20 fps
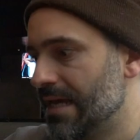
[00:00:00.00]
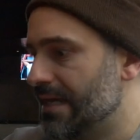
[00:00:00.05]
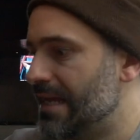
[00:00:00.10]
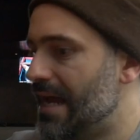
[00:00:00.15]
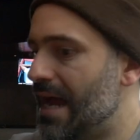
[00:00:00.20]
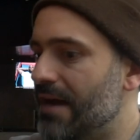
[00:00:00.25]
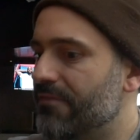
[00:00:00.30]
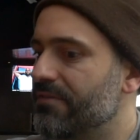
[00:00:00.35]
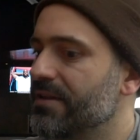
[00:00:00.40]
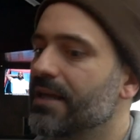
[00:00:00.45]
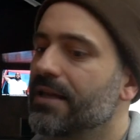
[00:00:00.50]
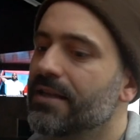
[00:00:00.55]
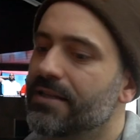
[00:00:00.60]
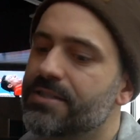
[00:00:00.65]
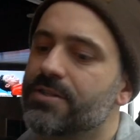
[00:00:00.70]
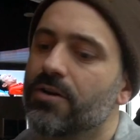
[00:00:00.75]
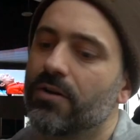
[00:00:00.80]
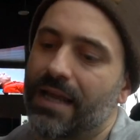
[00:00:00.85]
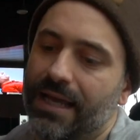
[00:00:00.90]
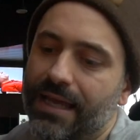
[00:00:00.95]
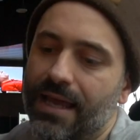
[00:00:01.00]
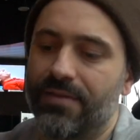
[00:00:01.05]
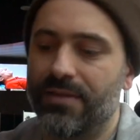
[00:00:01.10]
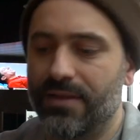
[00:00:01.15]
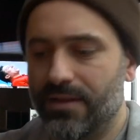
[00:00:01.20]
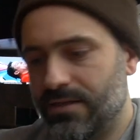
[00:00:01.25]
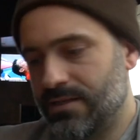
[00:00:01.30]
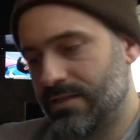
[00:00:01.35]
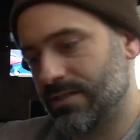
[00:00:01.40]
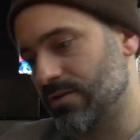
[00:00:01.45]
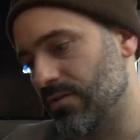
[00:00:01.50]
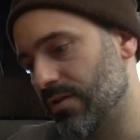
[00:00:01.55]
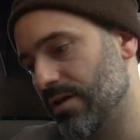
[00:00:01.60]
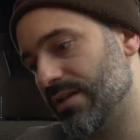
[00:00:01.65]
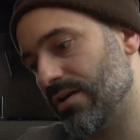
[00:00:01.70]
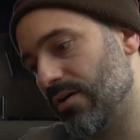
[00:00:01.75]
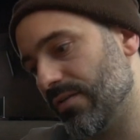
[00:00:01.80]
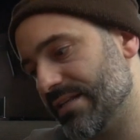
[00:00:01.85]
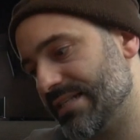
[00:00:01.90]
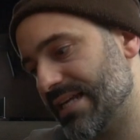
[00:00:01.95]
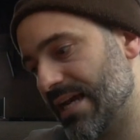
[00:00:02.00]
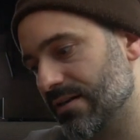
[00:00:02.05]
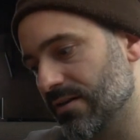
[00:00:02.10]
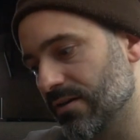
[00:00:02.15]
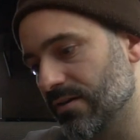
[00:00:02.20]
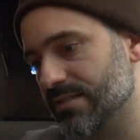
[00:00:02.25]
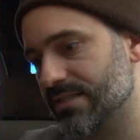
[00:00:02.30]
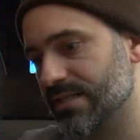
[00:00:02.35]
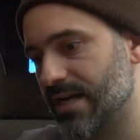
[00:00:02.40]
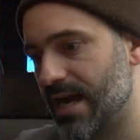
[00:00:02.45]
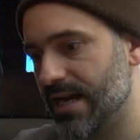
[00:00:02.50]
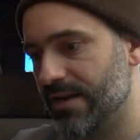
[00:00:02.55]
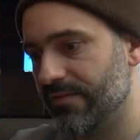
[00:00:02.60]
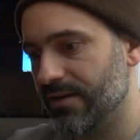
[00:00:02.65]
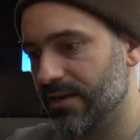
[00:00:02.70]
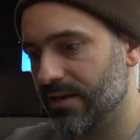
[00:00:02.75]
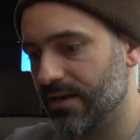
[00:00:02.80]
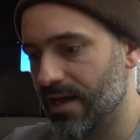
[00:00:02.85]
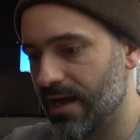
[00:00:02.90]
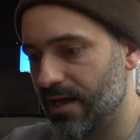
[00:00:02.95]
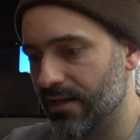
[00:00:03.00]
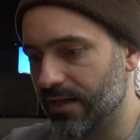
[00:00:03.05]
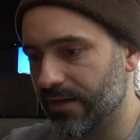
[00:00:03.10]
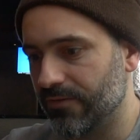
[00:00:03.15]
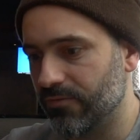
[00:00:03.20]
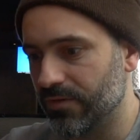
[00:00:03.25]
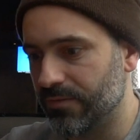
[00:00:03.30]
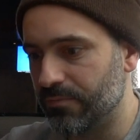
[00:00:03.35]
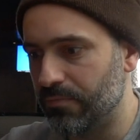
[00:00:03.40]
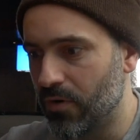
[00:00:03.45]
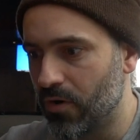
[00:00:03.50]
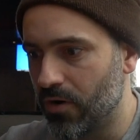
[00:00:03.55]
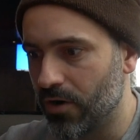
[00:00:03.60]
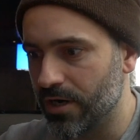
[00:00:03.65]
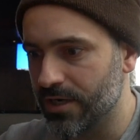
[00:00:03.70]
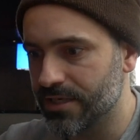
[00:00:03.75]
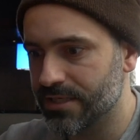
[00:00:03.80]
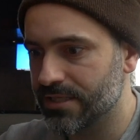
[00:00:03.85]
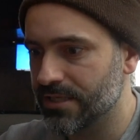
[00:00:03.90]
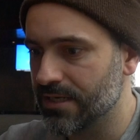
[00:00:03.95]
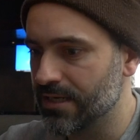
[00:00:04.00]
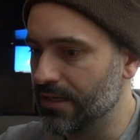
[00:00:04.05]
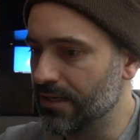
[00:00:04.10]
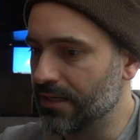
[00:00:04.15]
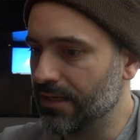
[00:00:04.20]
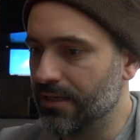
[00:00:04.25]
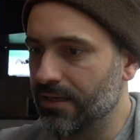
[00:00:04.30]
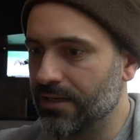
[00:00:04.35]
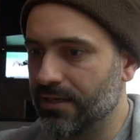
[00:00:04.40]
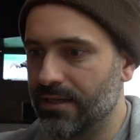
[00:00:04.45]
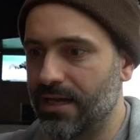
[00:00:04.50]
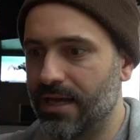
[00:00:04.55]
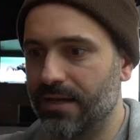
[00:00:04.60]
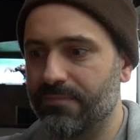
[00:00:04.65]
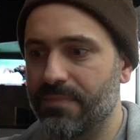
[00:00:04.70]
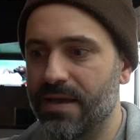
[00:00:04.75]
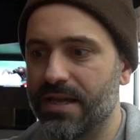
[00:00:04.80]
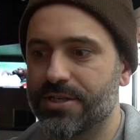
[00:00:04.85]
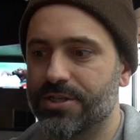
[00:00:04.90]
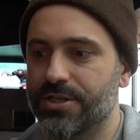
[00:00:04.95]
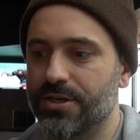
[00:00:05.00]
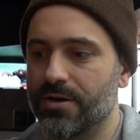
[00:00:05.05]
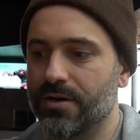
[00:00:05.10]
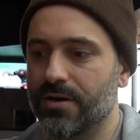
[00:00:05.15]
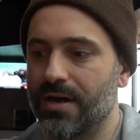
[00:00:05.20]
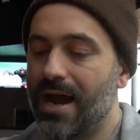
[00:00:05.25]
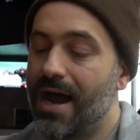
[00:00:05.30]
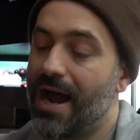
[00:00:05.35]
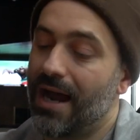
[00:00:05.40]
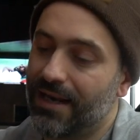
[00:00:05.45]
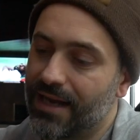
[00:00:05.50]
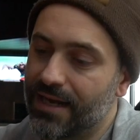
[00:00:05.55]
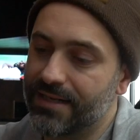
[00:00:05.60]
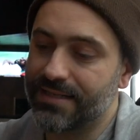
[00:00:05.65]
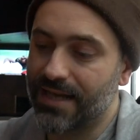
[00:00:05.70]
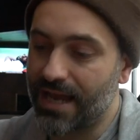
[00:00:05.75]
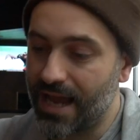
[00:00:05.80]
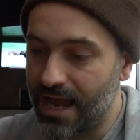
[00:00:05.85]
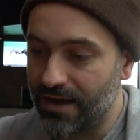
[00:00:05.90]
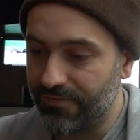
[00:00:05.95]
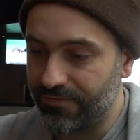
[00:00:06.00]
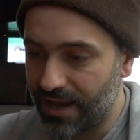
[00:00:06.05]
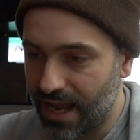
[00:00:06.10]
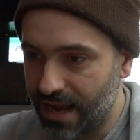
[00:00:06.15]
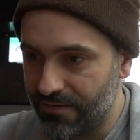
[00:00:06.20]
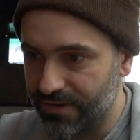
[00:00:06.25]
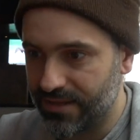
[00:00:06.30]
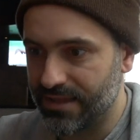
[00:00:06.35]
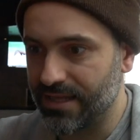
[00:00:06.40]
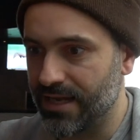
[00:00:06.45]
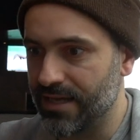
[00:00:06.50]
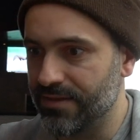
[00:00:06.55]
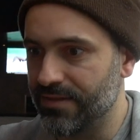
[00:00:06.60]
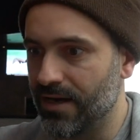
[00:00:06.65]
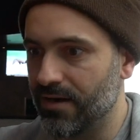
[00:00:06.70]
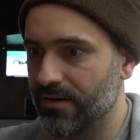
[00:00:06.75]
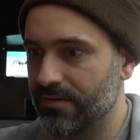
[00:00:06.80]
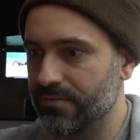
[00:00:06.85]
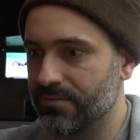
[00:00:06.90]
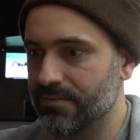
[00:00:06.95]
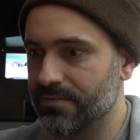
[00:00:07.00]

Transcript: Yeah, I mean, so like, in, so that on the technical side of it, yeah, like with boards, like make sure I like to have everything in there.